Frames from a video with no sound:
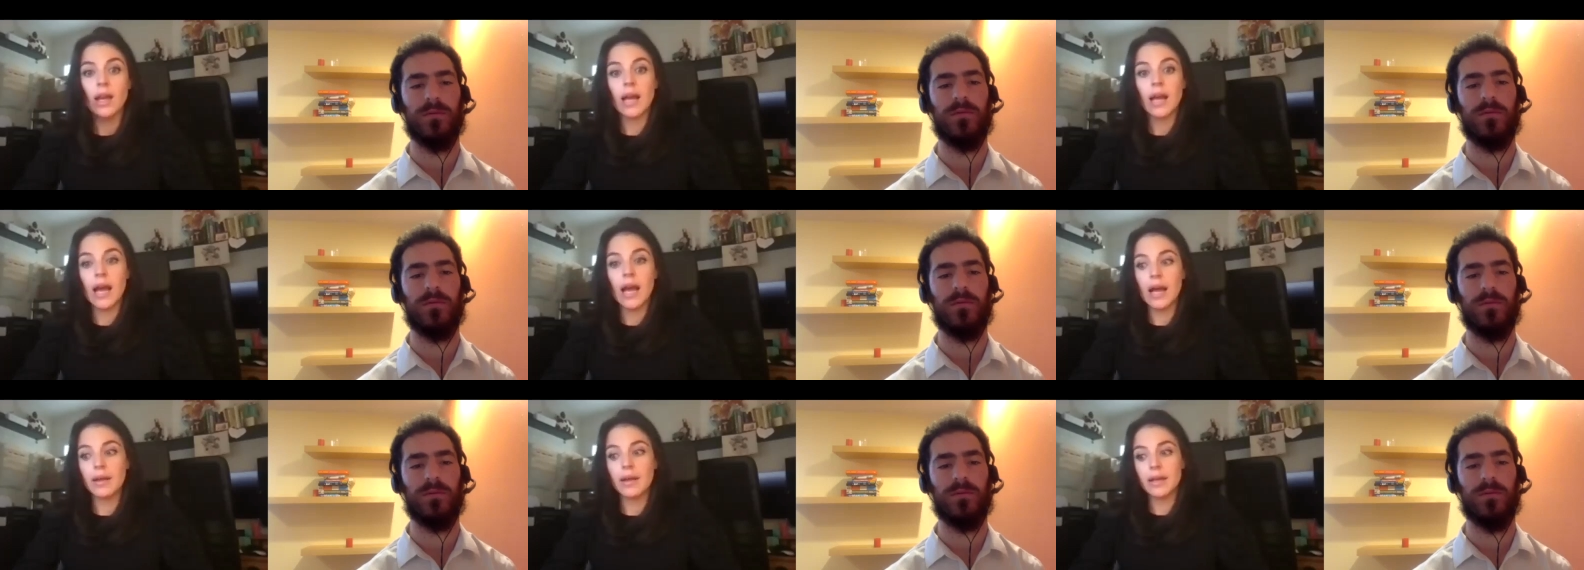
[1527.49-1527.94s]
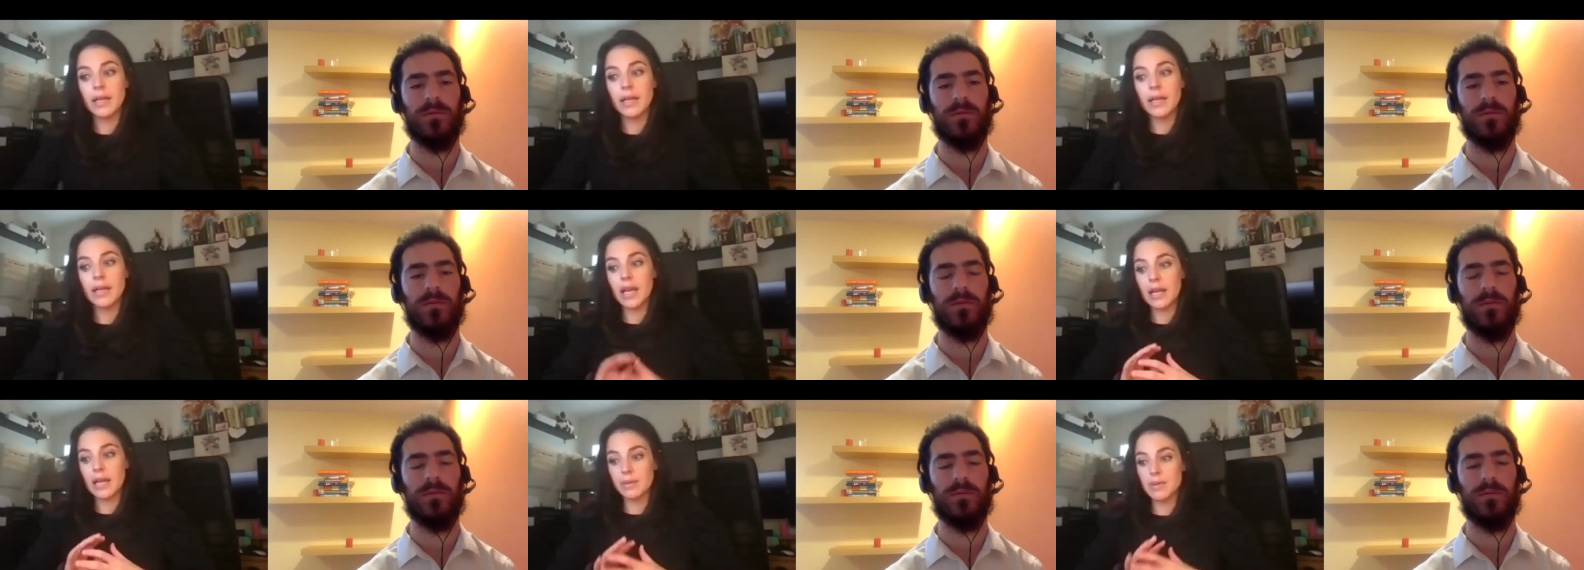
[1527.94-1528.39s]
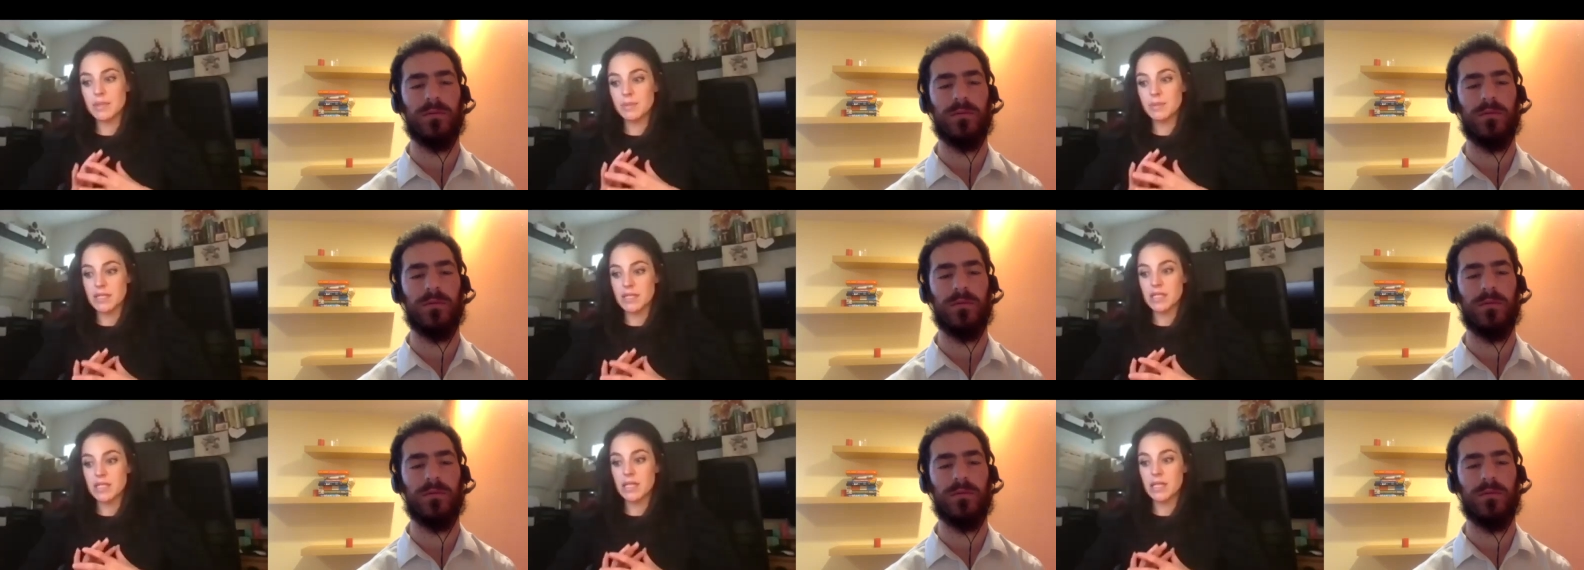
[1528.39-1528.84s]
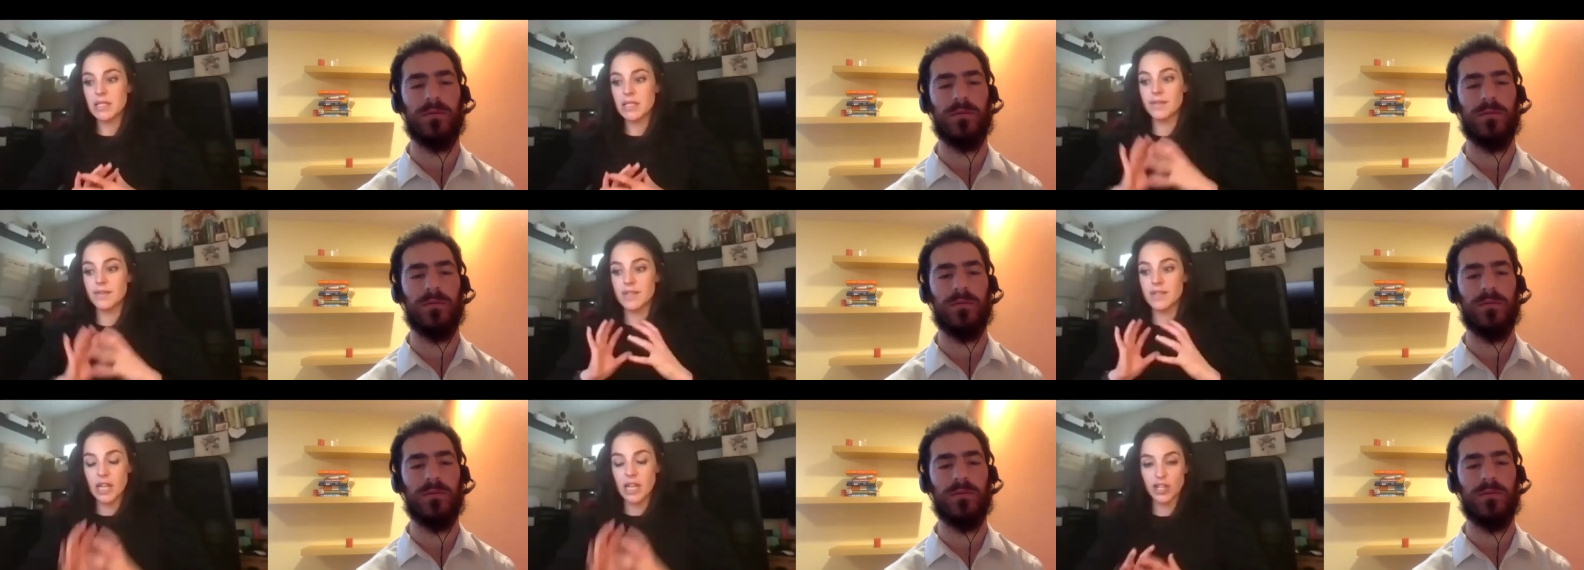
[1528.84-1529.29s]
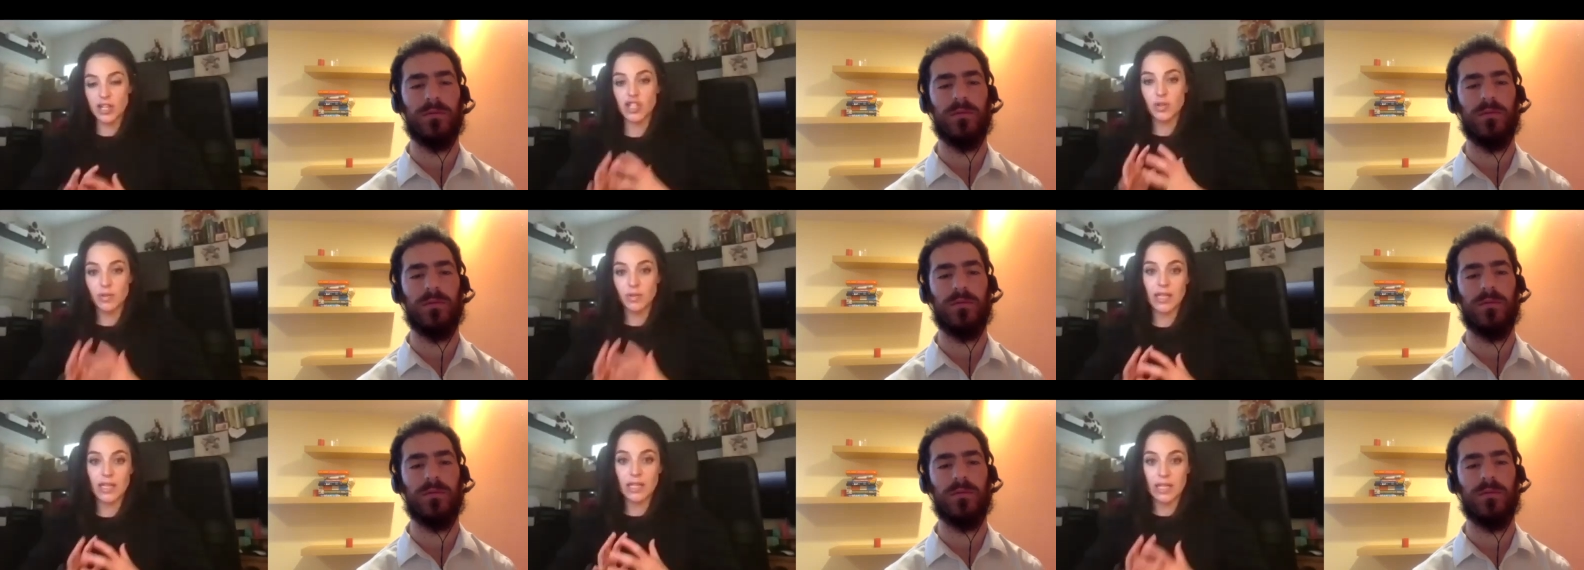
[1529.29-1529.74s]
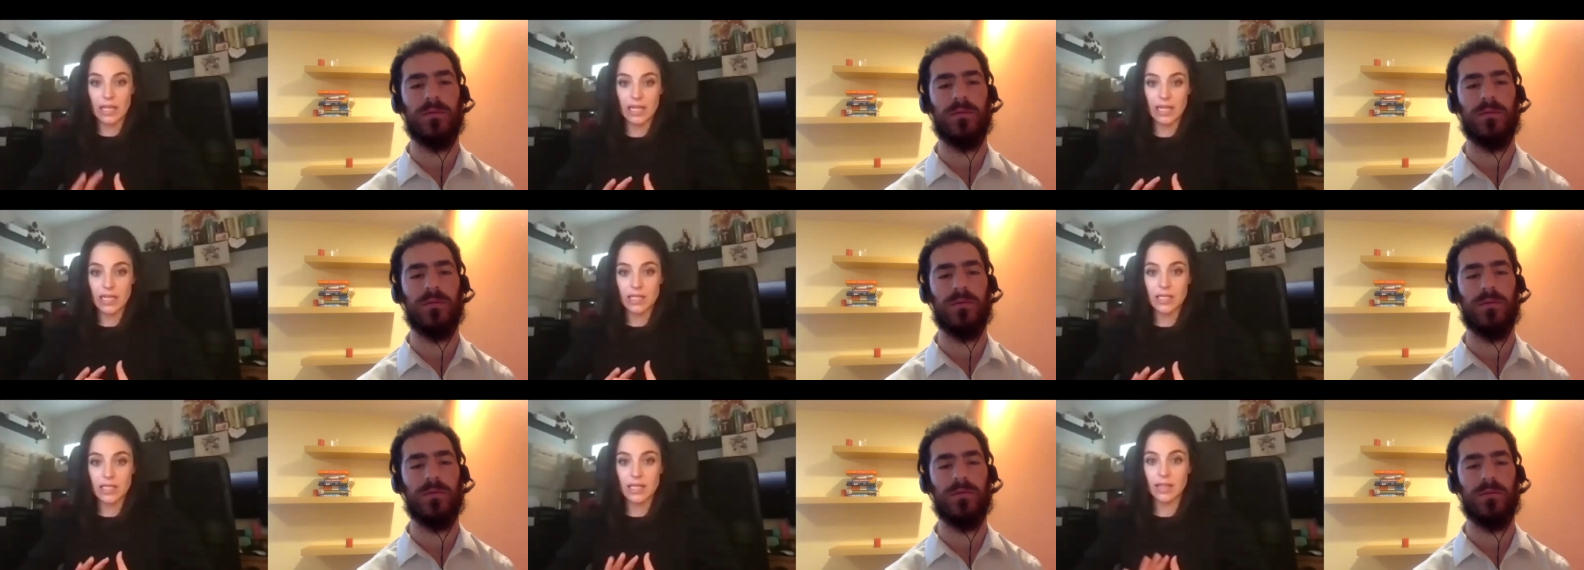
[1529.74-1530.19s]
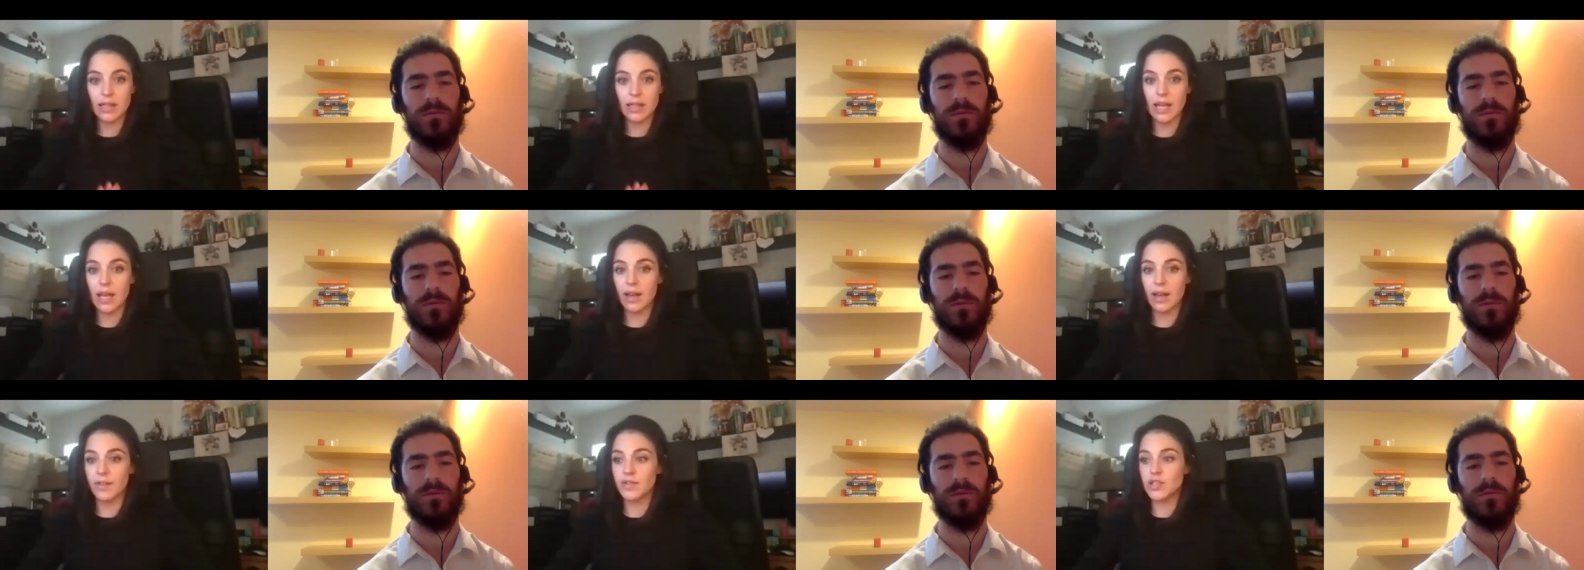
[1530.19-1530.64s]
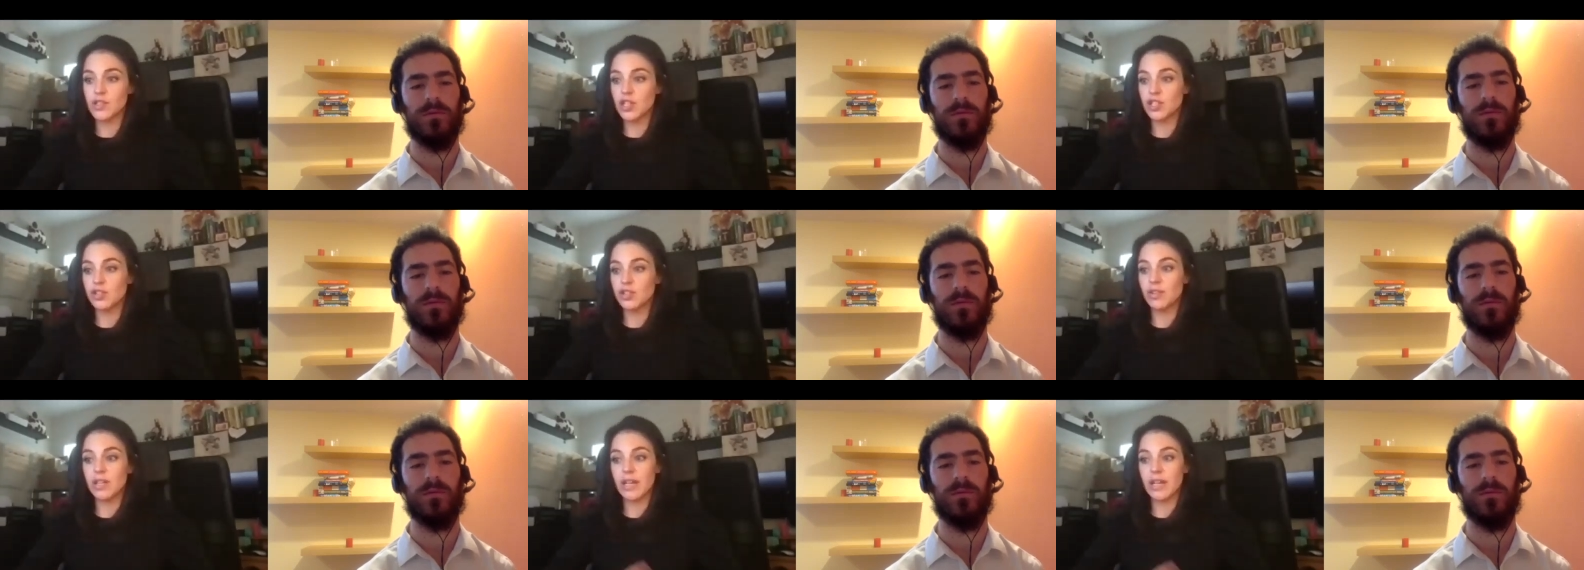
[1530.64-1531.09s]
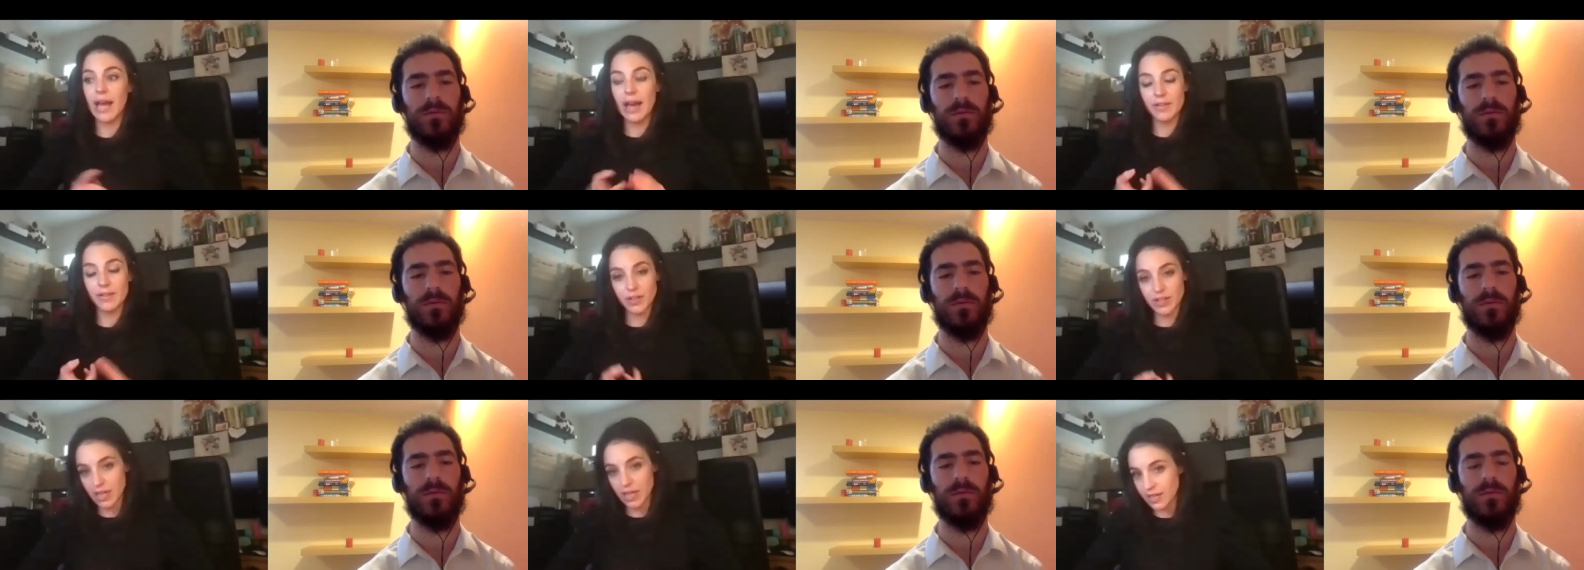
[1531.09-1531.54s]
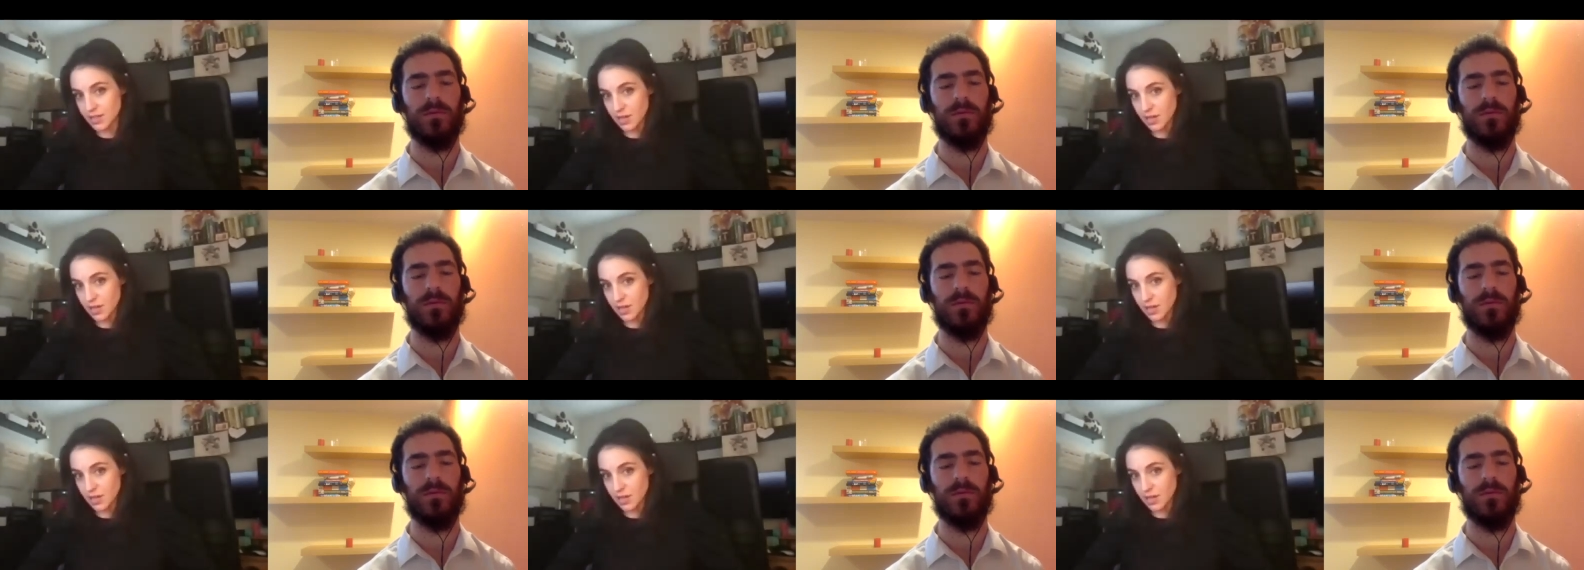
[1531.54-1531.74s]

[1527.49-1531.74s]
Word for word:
Speaker 1: Uh, cannabis businesses have such unique needs. They have such unique advertising